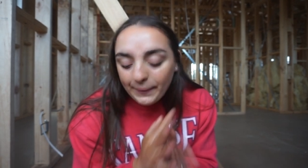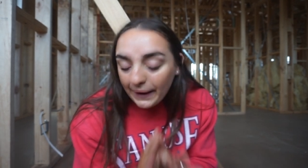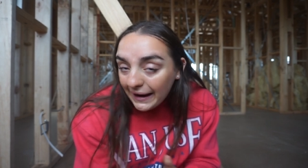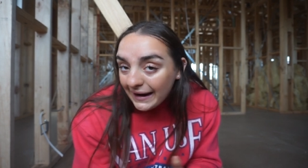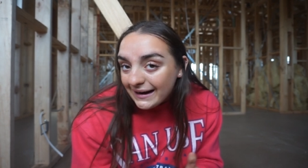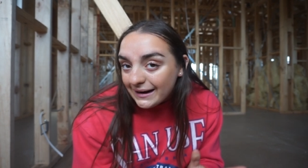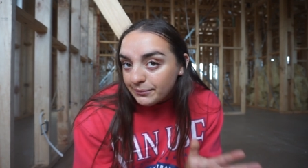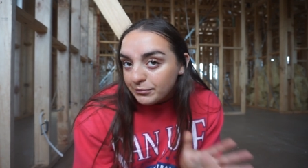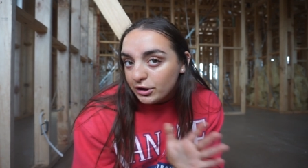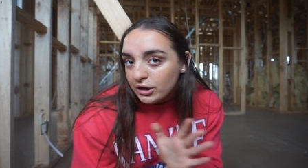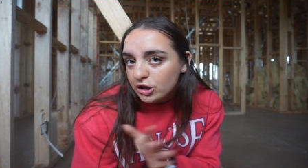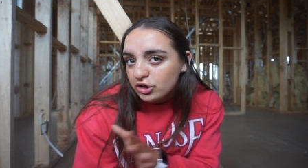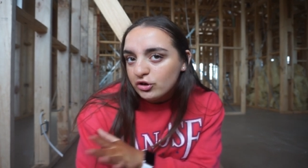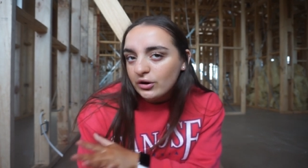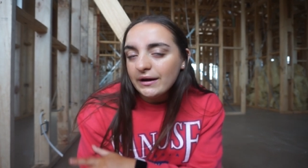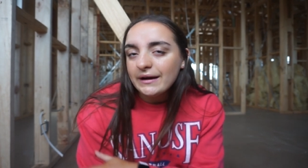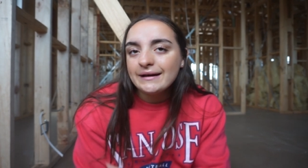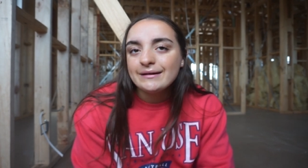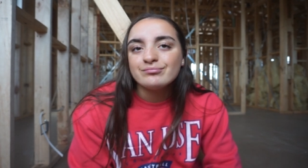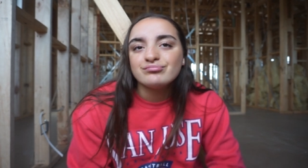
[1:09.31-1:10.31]
but I'm gonna
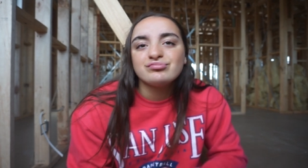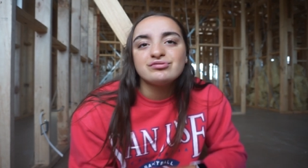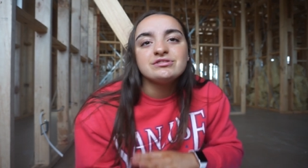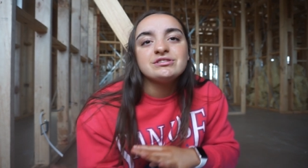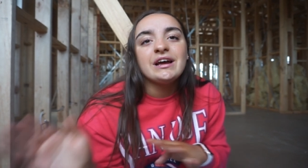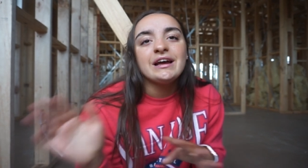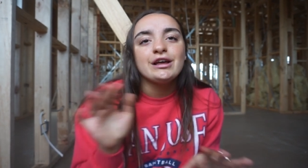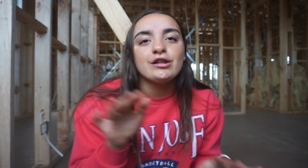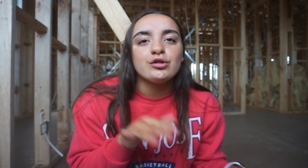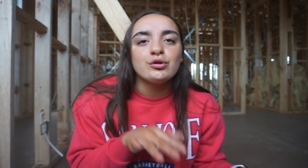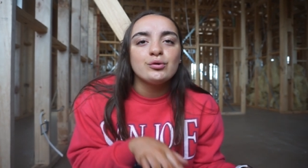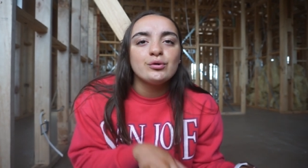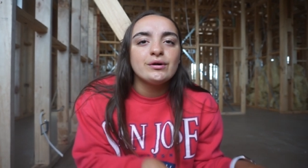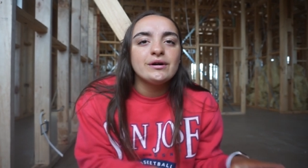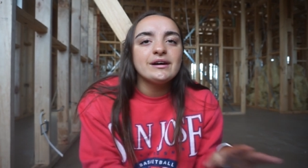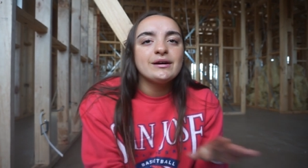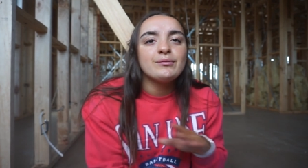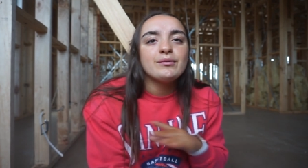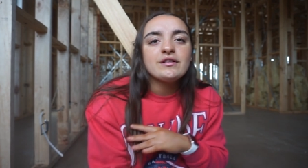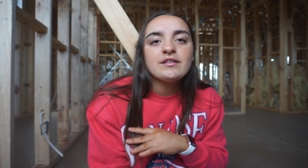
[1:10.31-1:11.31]
try and take you through
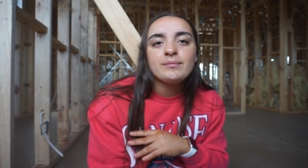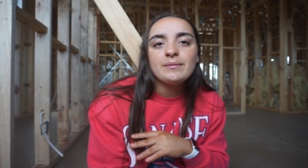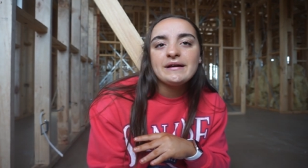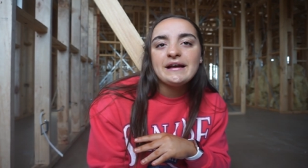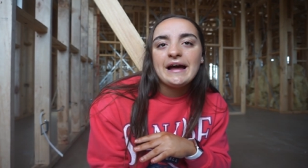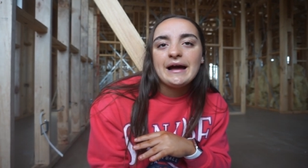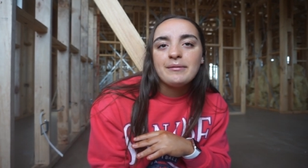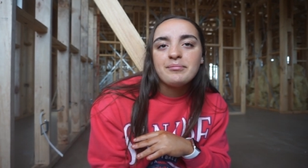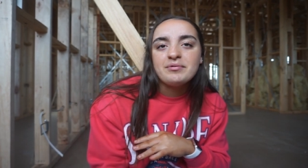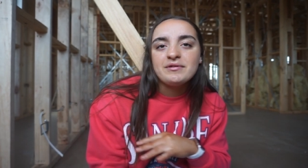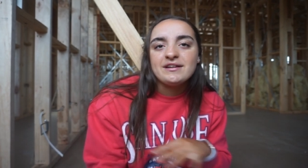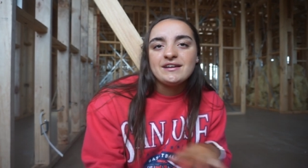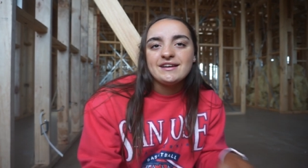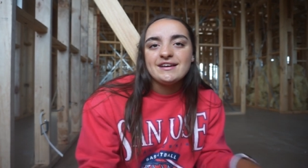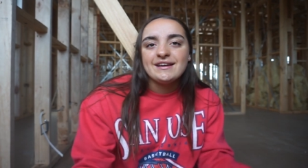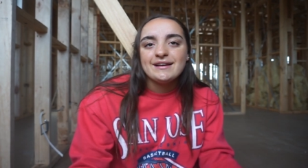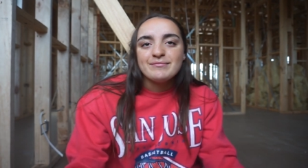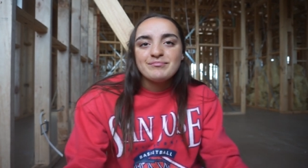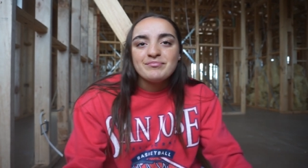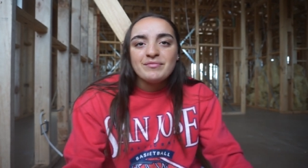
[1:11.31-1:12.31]
it, what's been
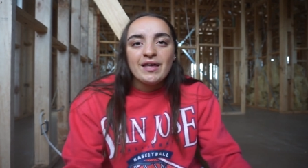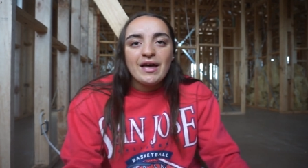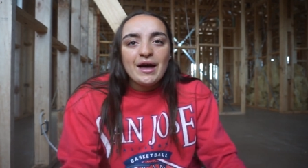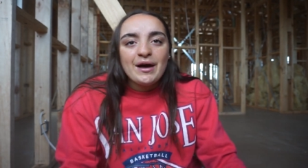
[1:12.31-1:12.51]
happening.